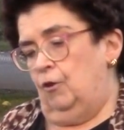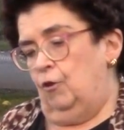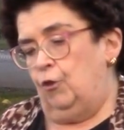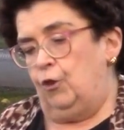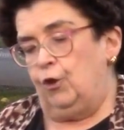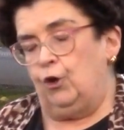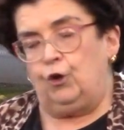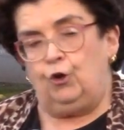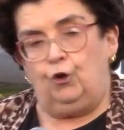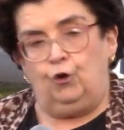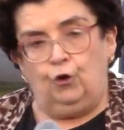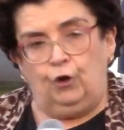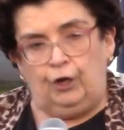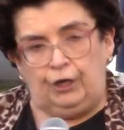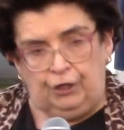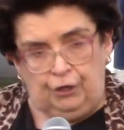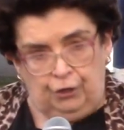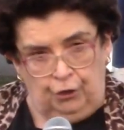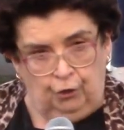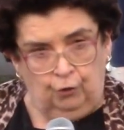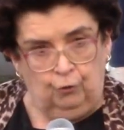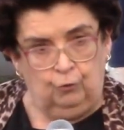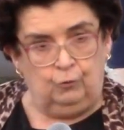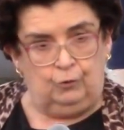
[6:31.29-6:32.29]
The good
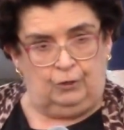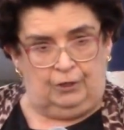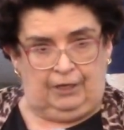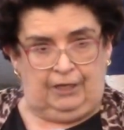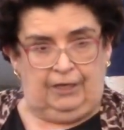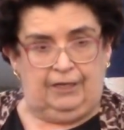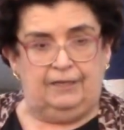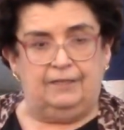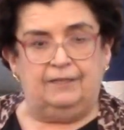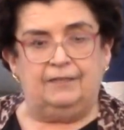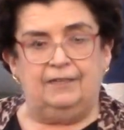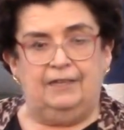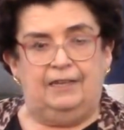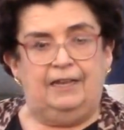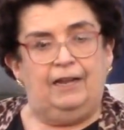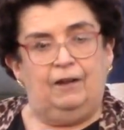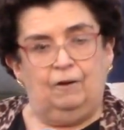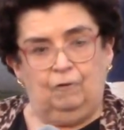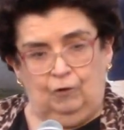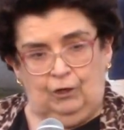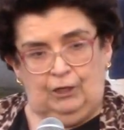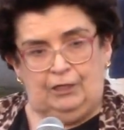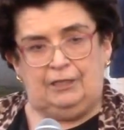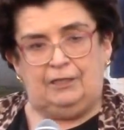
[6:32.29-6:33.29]
news is, and
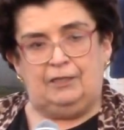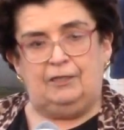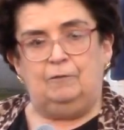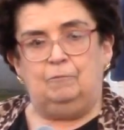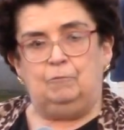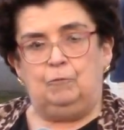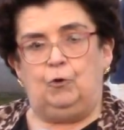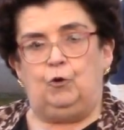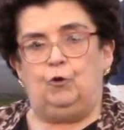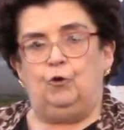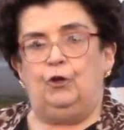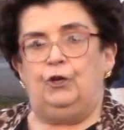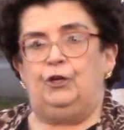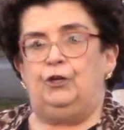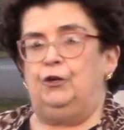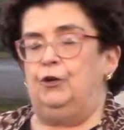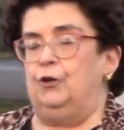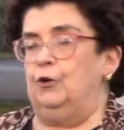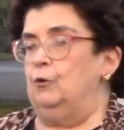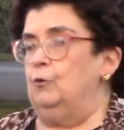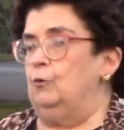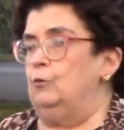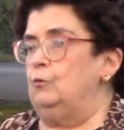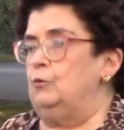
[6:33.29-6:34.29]
there is some good
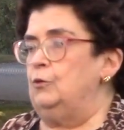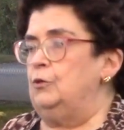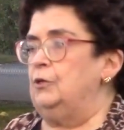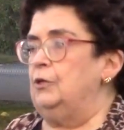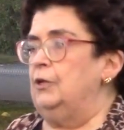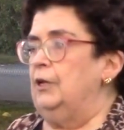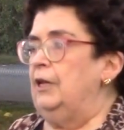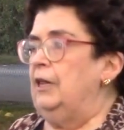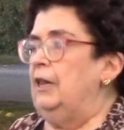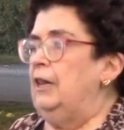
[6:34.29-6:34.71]
news,